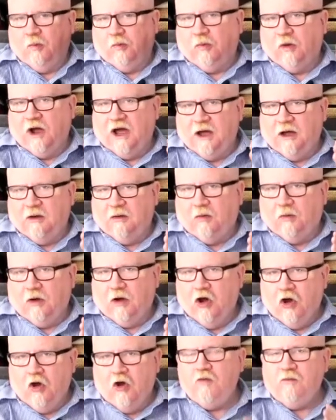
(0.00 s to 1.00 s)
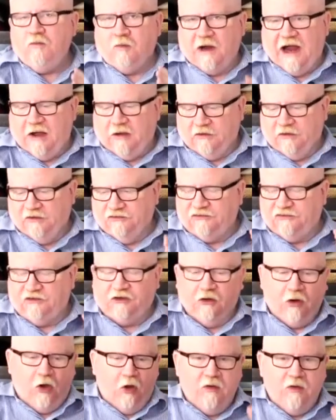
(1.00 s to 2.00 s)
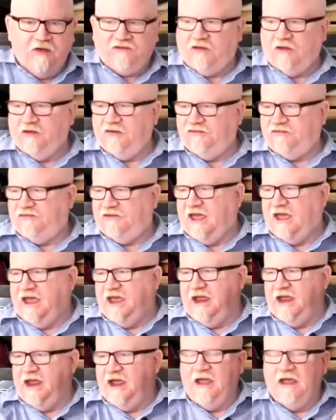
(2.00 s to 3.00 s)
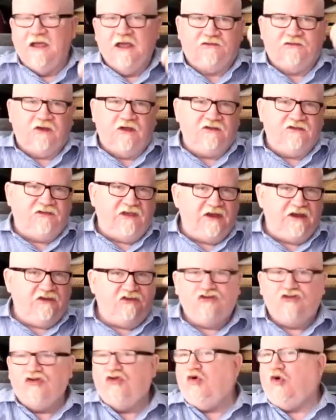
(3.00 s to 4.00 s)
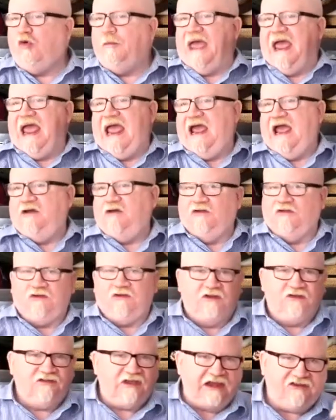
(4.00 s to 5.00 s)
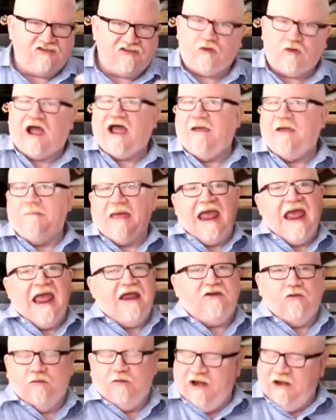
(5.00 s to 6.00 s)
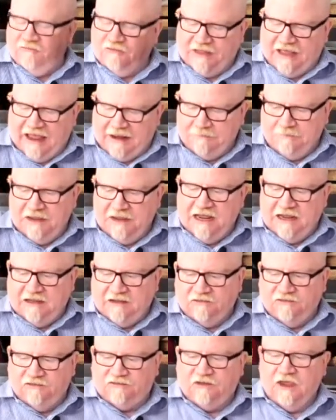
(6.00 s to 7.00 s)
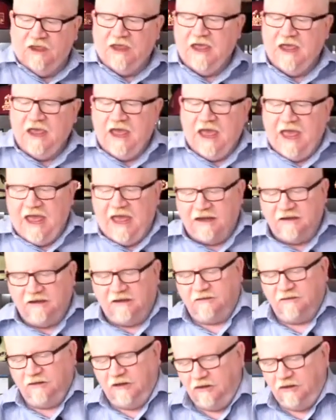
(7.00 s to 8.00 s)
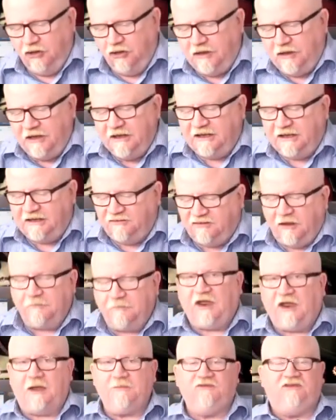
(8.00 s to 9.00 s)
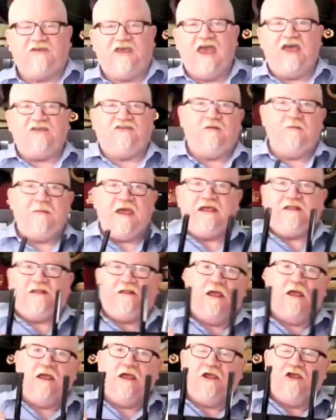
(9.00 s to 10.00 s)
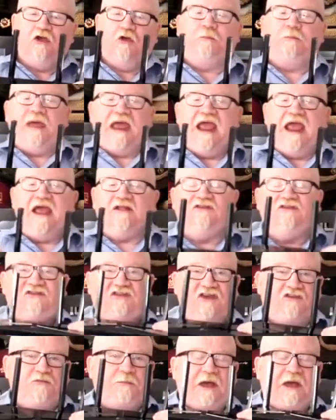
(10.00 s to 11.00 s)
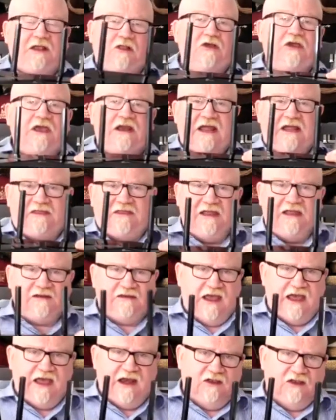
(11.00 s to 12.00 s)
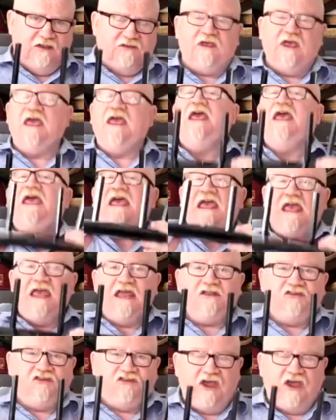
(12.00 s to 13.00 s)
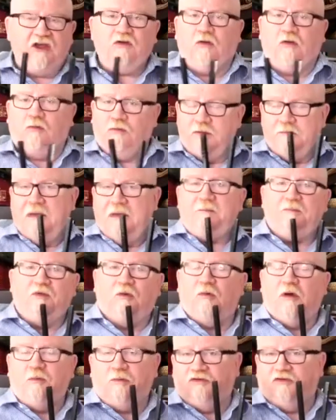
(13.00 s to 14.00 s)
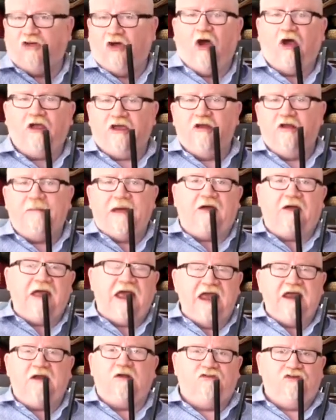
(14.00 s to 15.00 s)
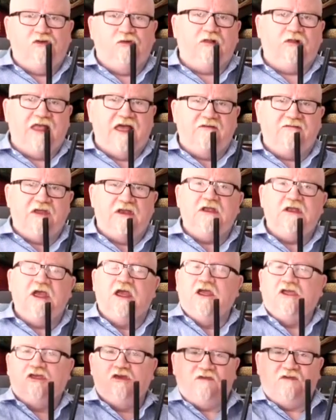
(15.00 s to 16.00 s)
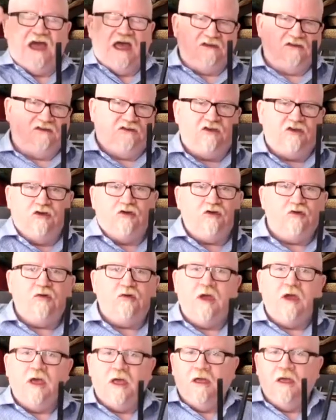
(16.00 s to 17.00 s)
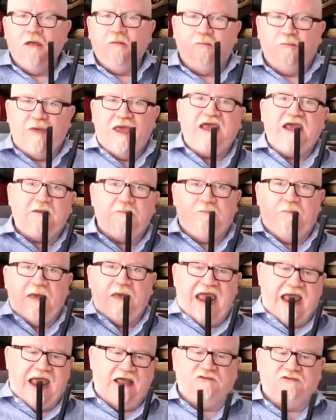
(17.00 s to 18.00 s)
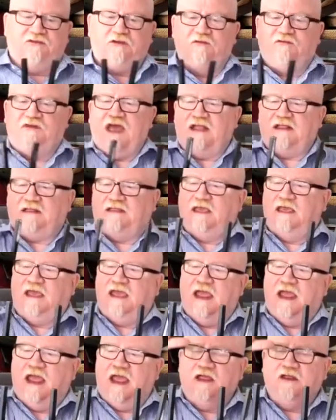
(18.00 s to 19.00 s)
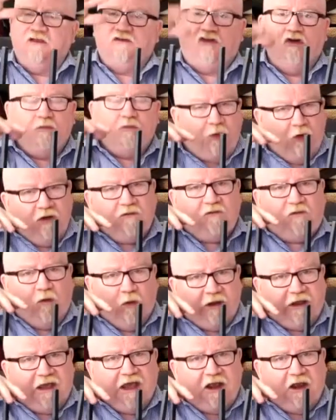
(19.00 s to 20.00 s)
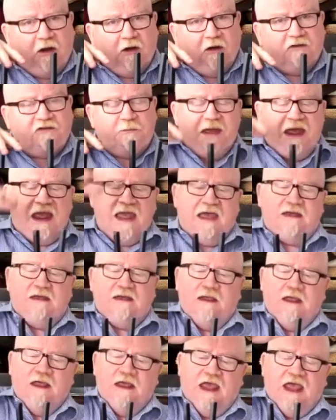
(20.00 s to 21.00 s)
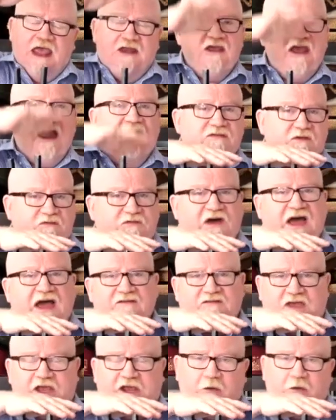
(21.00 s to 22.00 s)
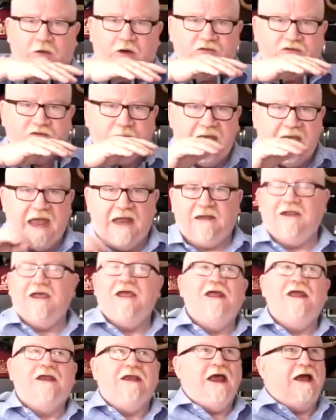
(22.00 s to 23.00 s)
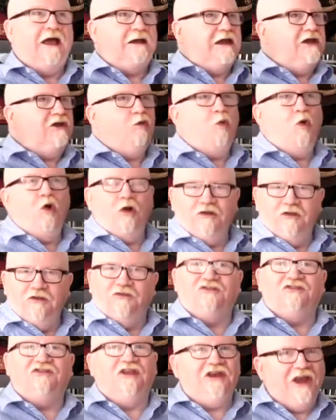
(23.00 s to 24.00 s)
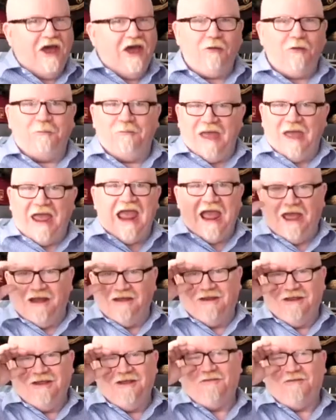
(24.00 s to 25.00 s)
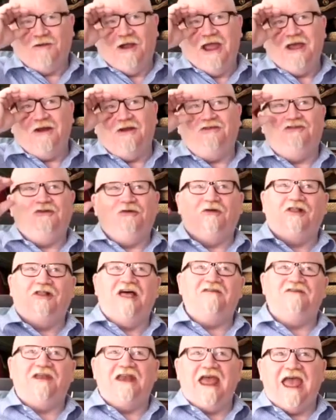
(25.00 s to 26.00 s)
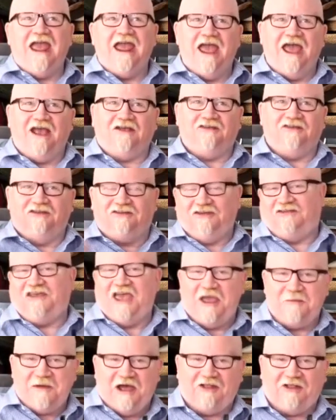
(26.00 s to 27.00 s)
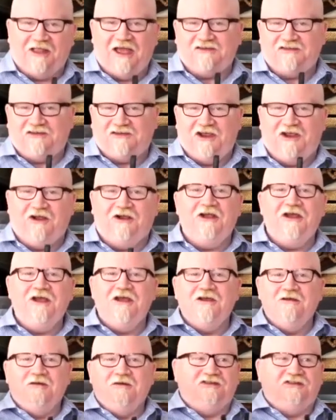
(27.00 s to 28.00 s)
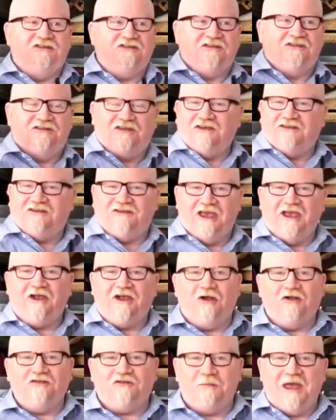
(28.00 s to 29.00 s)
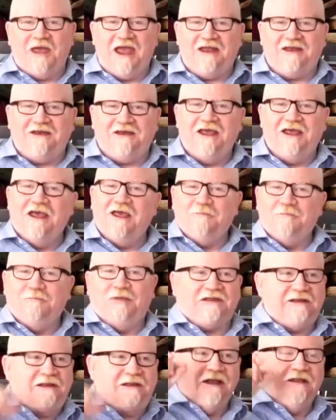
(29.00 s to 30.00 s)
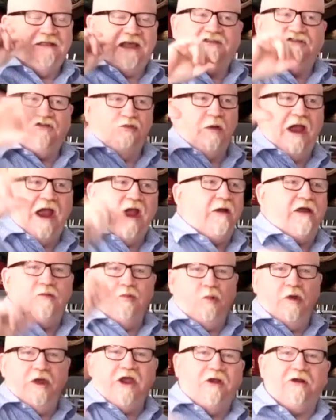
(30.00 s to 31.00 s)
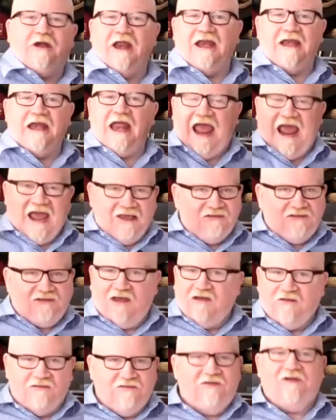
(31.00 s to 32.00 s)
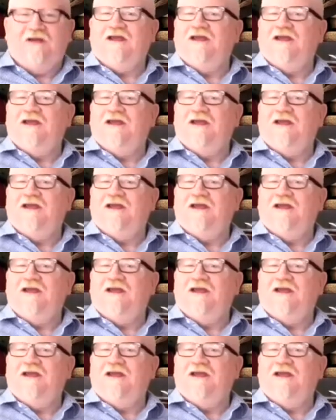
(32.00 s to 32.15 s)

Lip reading: home routers, you're always going to say, it's going to say dual band, or it's going to say tri-band, or whatever that means. And you can sometimes guesstimate your bands just by looking at the antennas. In general, remember, when we're talking about 802.11, you've got two big bands. You've got the 2.4 gigahertz band, and you have the 5 gigahertz band. Now, I need to warn you, there's another band for 802.11 AX that just came out last year, which is a 6 gigahertz band, but that's rare and weird. And as of